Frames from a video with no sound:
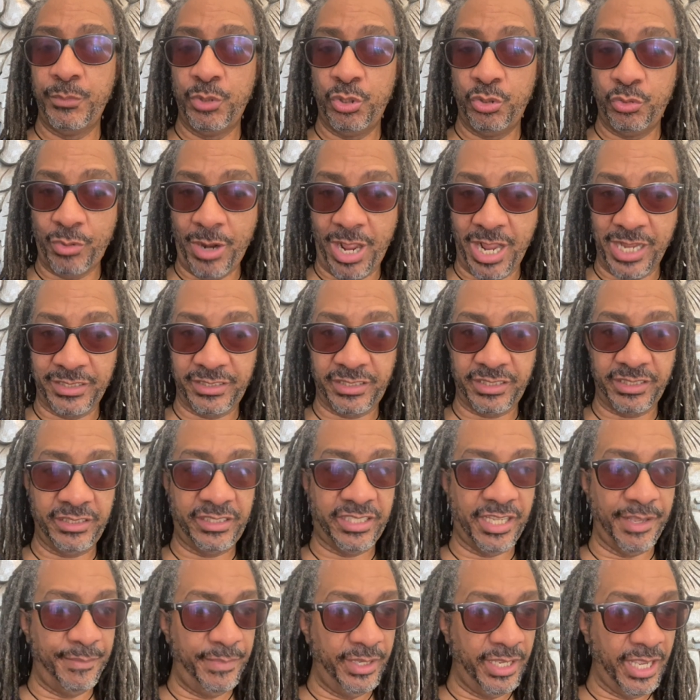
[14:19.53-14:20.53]
Moon, Risings.
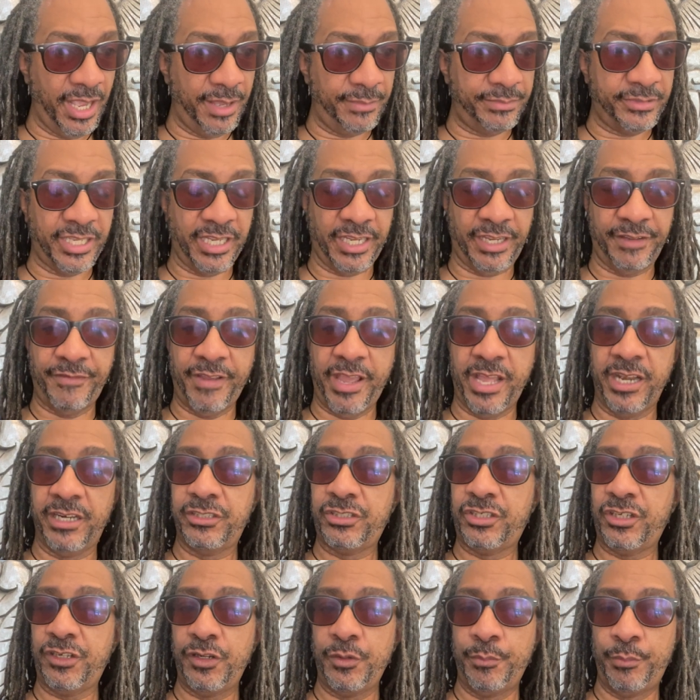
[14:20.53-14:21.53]
Hit me up. Take advantage
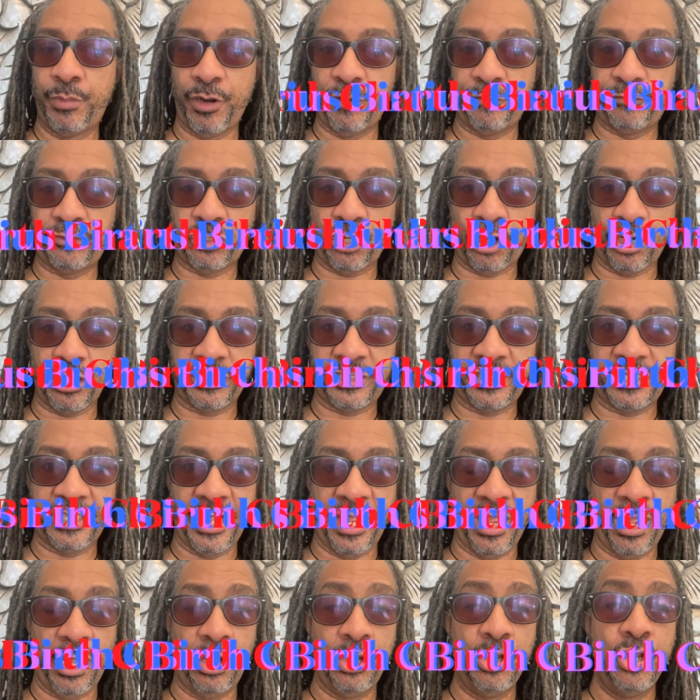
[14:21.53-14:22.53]
of your birth chart
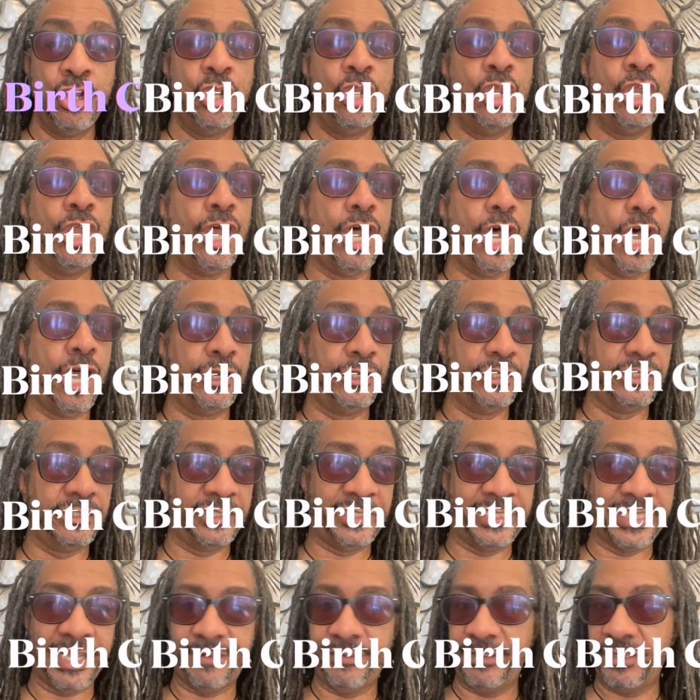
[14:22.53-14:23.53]
sale.
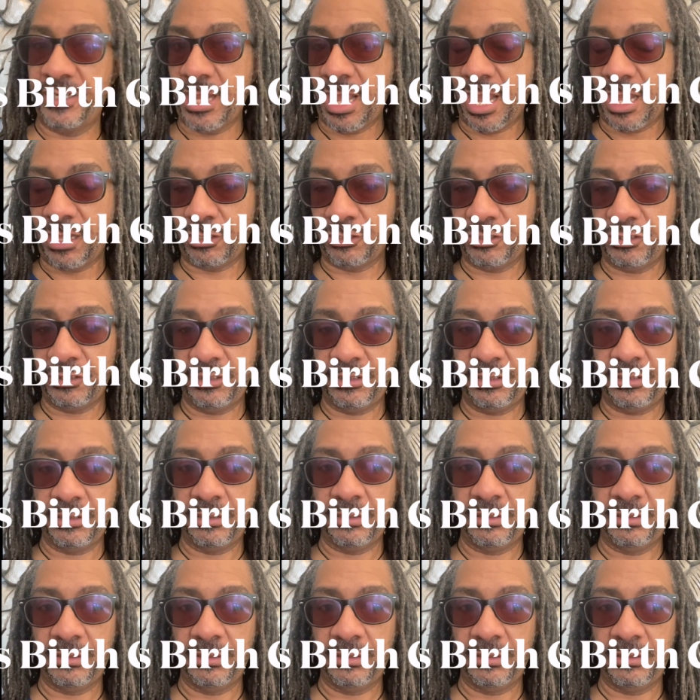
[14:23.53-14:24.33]
$107.